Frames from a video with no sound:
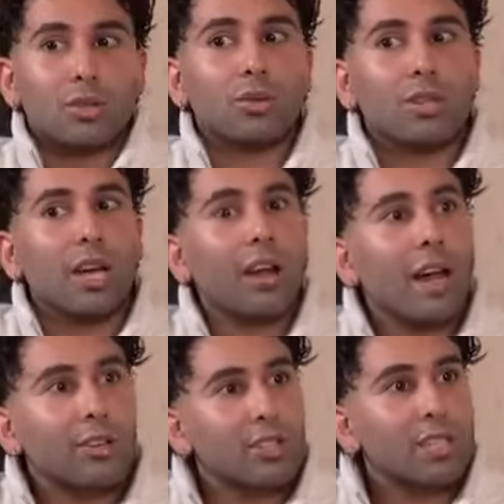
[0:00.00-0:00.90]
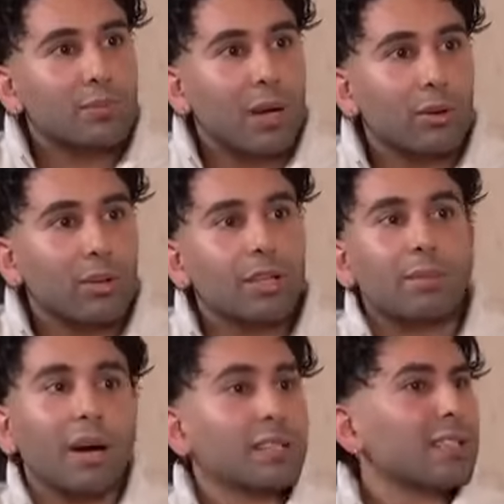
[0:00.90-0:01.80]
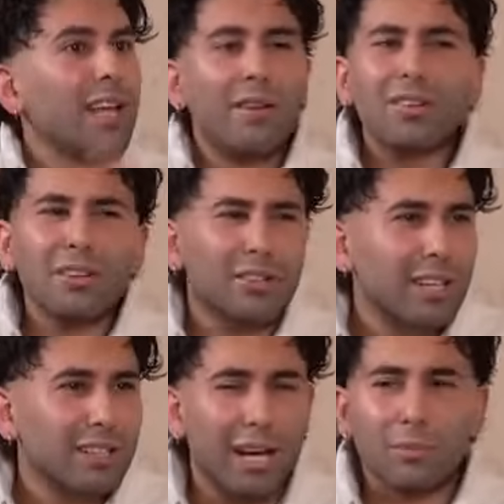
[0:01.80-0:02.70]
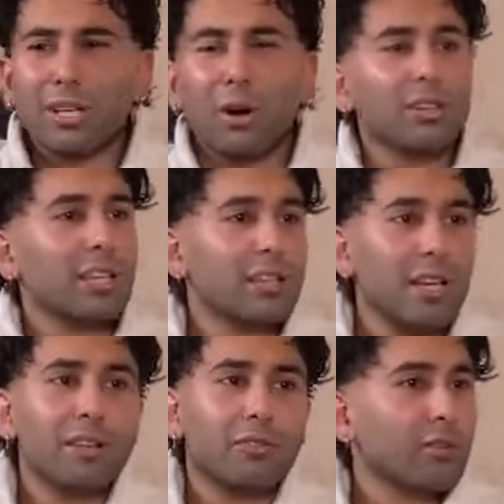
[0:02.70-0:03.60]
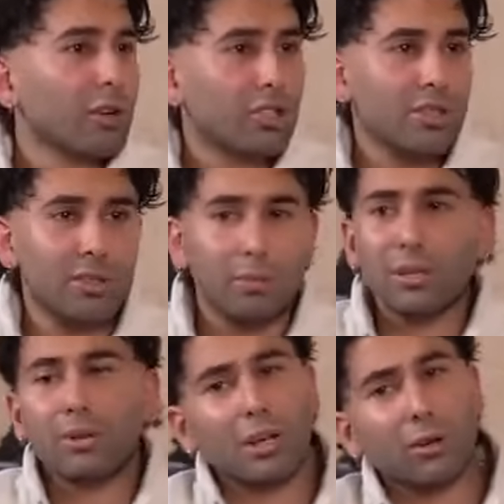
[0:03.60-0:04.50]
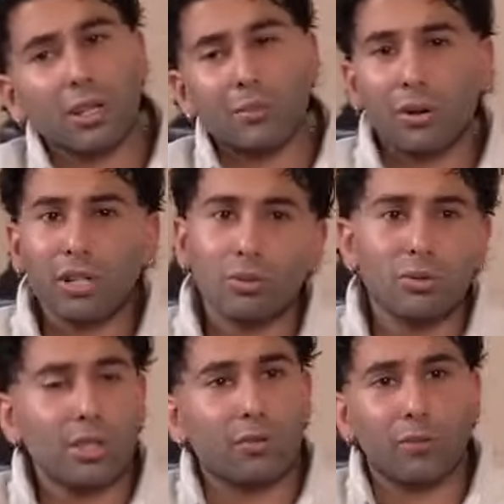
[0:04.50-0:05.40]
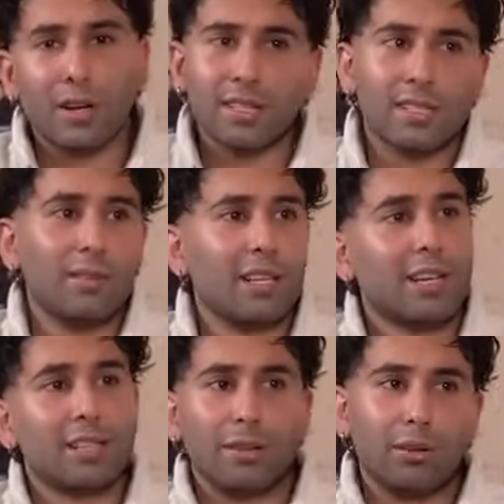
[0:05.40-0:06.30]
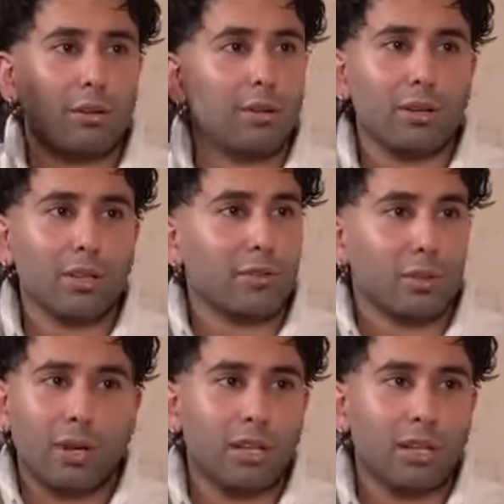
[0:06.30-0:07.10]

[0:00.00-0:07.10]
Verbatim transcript: So they are actually sprawled at the party and they're having a great time. They all think they're different versions of me. You know, I call them Orry 2, 3, 4, 5, 6, 7, 8, 9, 10,